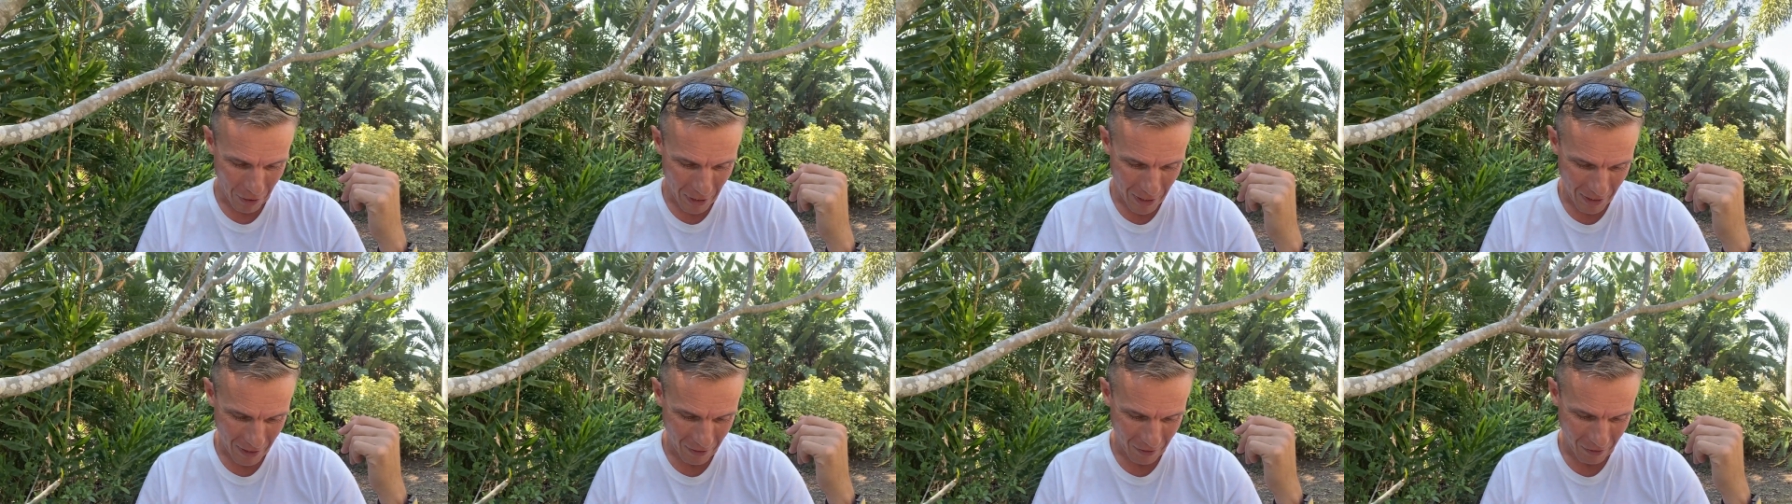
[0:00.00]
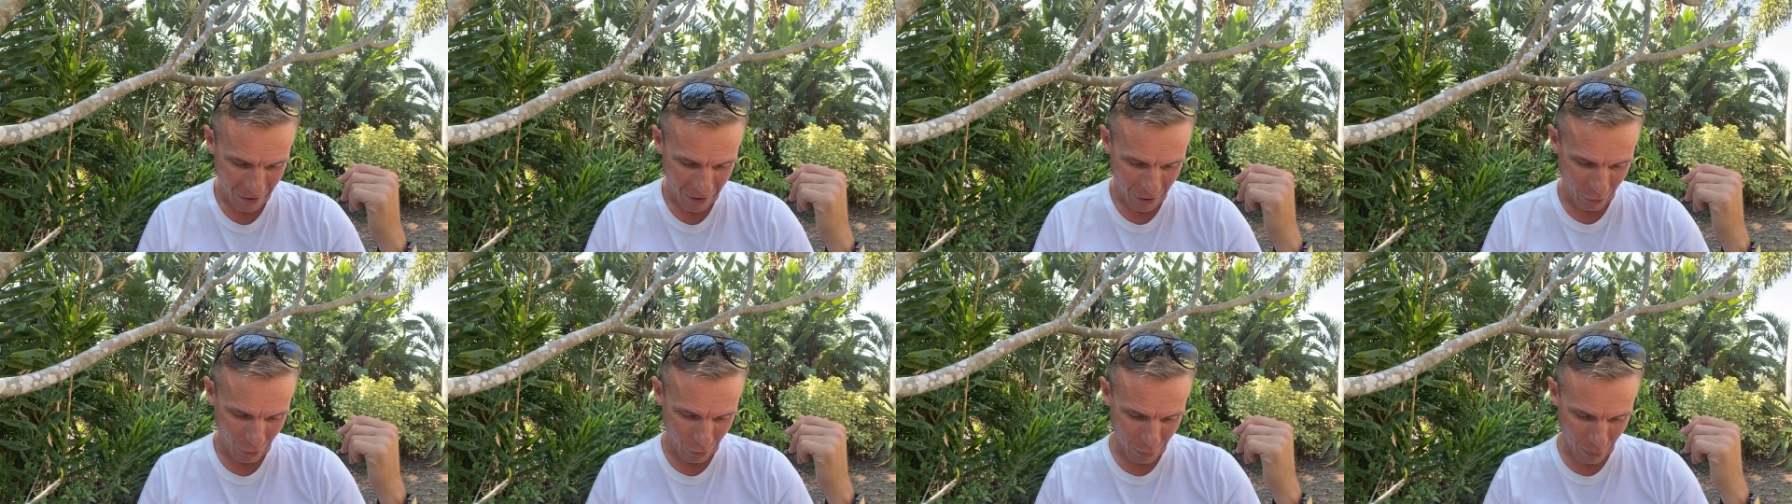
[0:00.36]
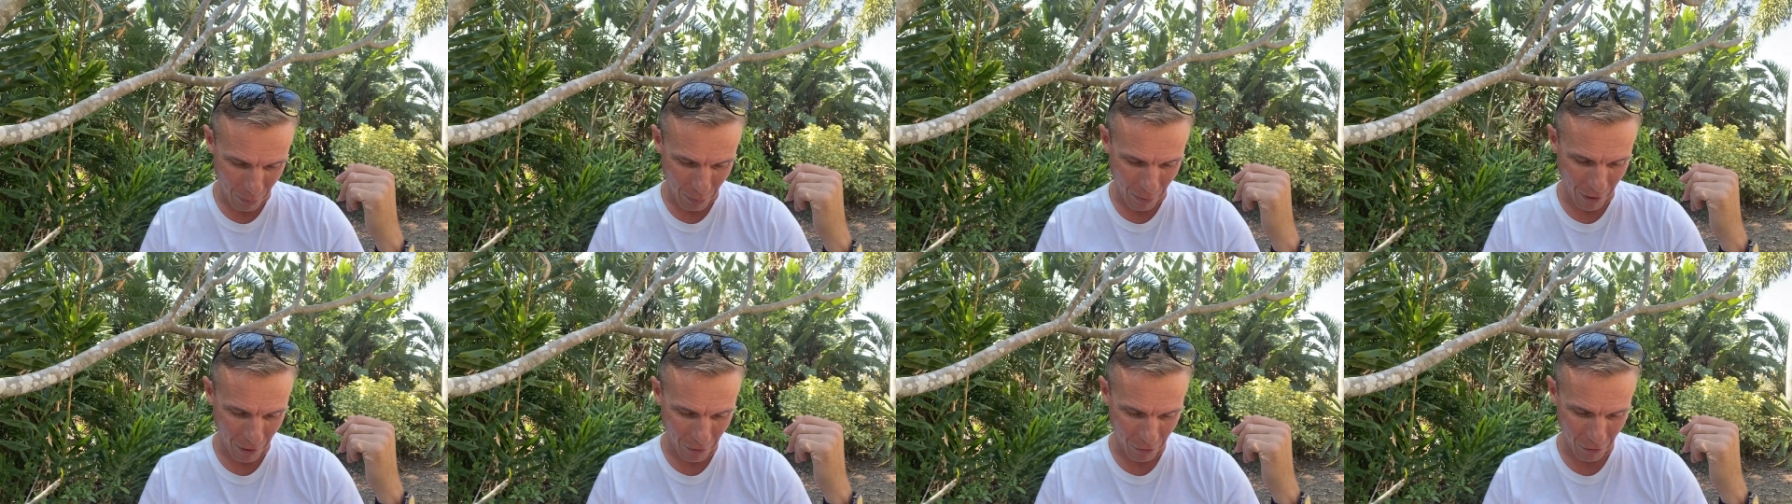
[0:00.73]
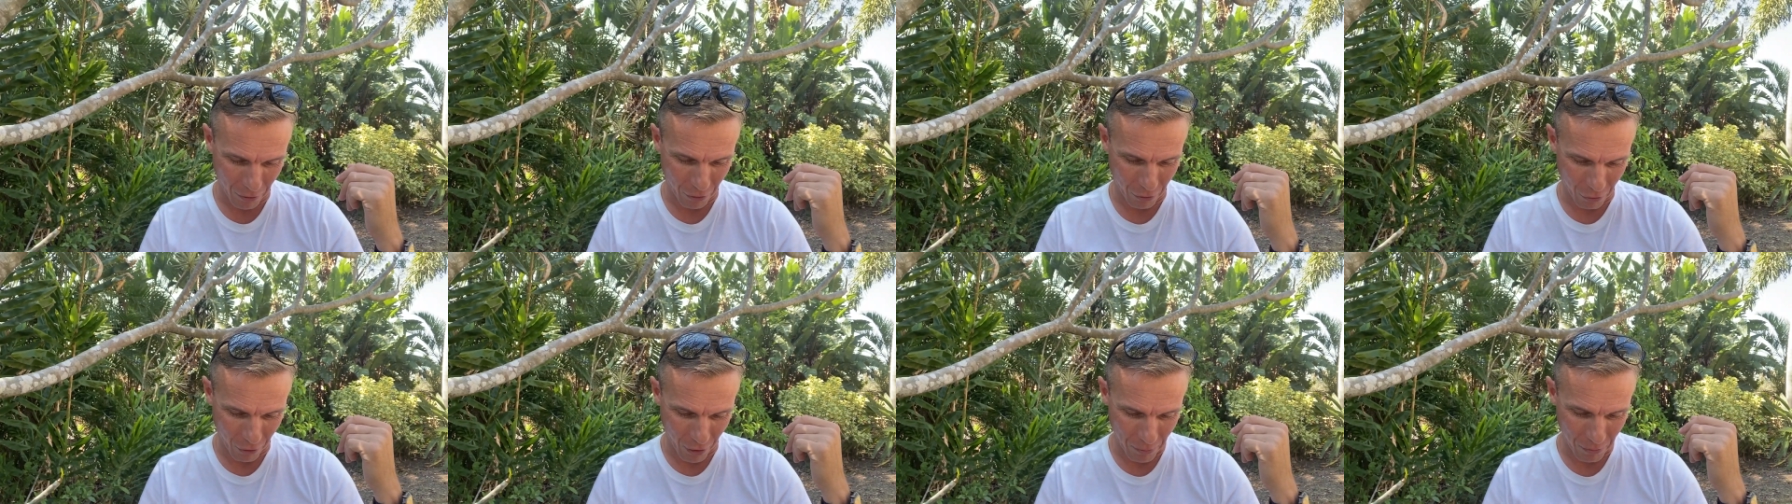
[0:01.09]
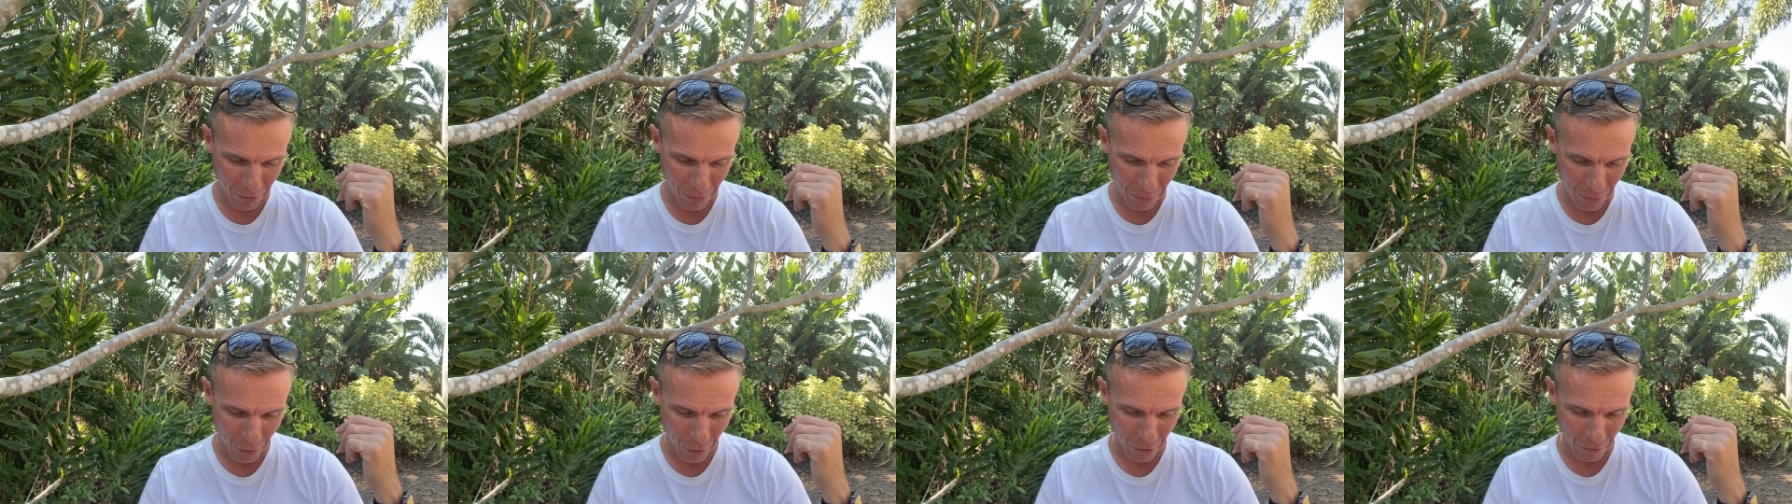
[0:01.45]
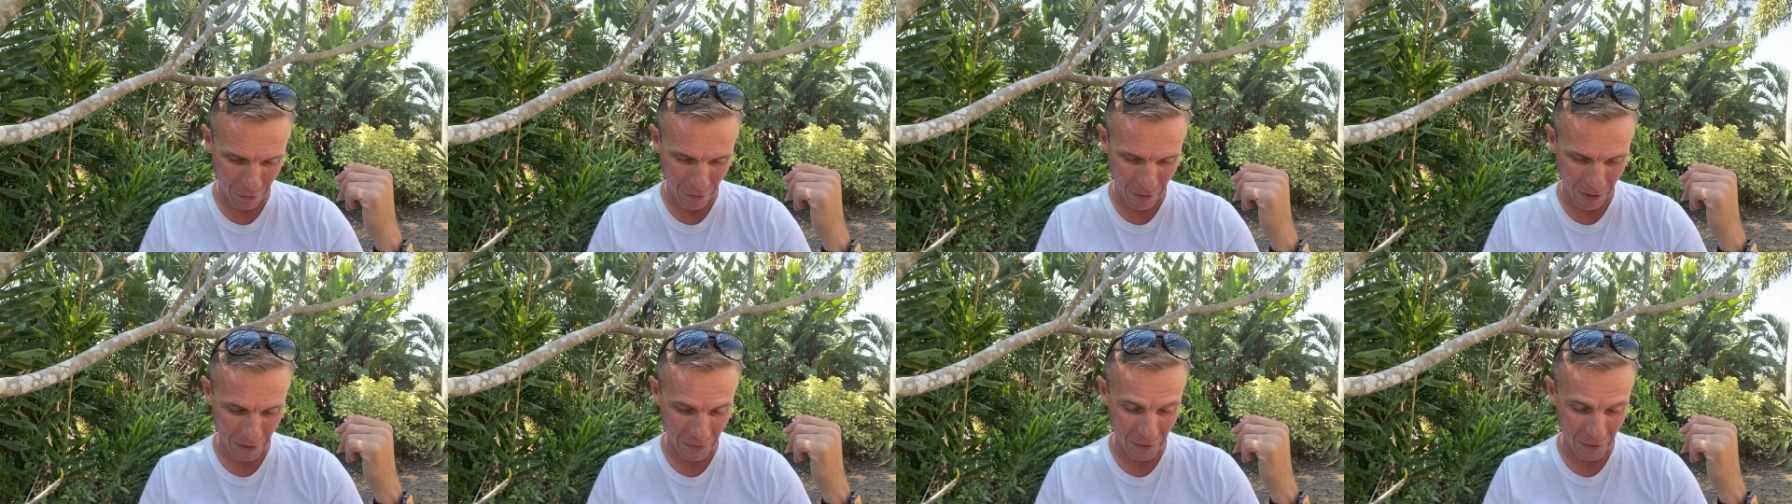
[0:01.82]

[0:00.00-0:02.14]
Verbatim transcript: reconsider its proposal to drop support for